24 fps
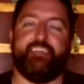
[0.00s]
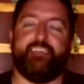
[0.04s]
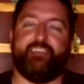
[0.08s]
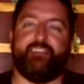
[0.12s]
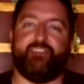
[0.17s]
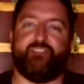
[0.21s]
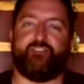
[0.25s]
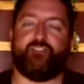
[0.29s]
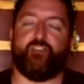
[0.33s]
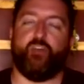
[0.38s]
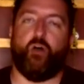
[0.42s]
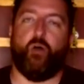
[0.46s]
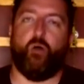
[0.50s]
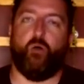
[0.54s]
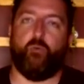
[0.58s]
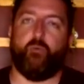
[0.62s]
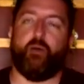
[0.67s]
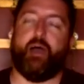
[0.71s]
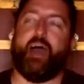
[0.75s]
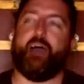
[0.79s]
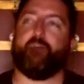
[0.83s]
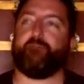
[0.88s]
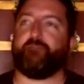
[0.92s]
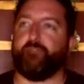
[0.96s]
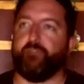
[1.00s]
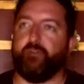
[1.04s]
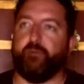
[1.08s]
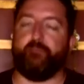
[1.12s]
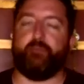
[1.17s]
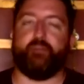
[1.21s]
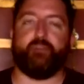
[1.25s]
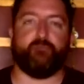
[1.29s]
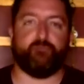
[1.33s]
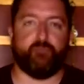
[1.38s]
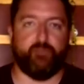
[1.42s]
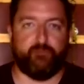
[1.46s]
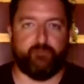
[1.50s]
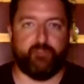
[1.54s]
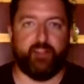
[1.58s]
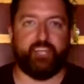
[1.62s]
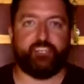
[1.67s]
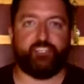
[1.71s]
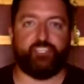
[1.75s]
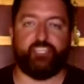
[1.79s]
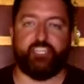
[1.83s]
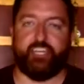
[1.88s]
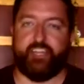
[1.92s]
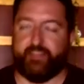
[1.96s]
So after a bit of
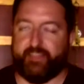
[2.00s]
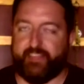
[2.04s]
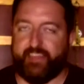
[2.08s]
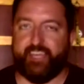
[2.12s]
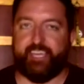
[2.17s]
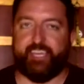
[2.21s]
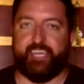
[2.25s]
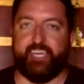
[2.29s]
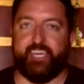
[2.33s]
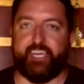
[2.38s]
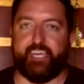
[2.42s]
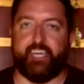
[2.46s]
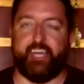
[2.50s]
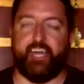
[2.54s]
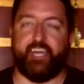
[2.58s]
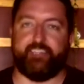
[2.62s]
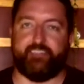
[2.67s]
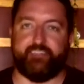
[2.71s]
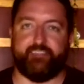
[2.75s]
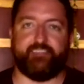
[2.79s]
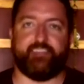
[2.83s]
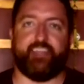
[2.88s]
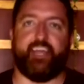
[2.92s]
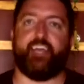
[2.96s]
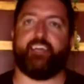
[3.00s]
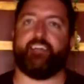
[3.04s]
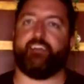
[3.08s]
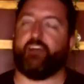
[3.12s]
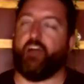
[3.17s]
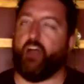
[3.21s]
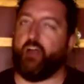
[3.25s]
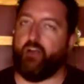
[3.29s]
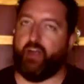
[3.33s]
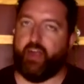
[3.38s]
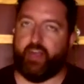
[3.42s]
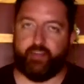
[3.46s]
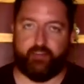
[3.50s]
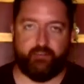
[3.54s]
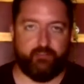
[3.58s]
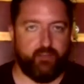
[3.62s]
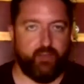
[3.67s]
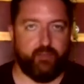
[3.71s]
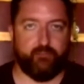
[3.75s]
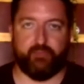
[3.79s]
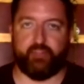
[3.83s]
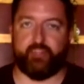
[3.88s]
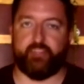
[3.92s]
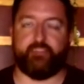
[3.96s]
reflection and thinking, I decided, all right,
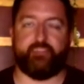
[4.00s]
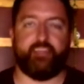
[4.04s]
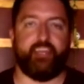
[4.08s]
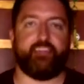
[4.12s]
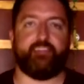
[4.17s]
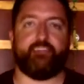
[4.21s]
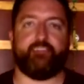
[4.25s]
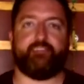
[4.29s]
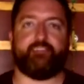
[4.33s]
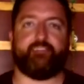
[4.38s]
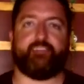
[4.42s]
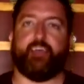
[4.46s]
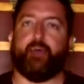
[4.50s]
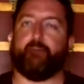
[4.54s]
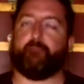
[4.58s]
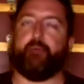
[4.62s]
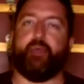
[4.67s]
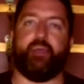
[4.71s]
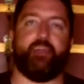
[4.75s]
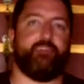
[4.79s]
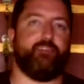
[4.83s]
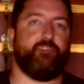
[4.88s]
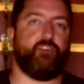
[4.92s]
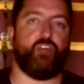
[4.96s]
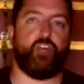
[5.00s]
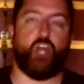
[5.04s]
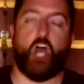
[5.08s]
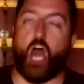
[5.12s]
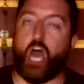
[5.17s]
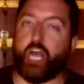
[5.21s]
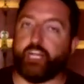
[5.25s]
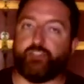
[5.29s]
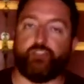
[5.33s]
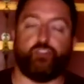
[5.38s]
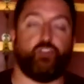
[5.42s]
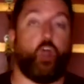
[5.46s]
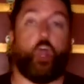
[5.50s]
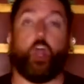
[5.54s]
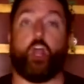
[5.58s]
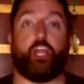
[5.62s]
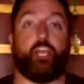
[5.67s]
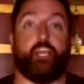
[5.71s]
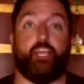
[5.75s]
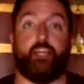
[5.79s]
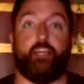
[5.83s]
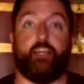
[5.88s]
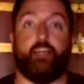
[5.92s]
I'm going to take this step and not target